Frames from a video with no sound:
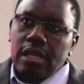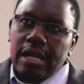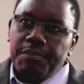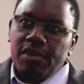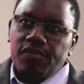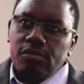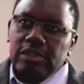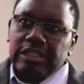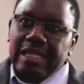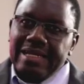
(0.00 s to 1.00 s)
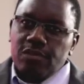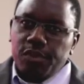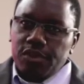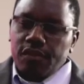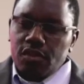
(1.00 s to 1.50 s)
apart from the large
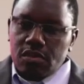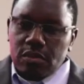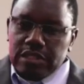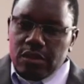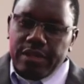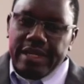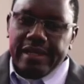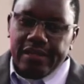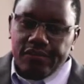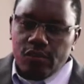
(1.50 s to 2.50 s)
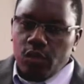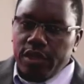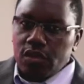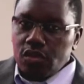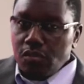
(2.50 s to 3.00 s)
body of customers that we have,
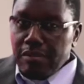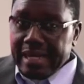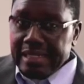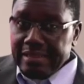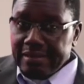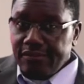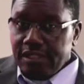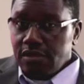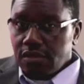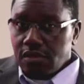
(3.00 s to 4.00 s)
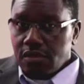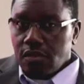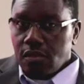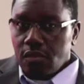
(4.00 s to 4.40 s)
we're also market data vendors. So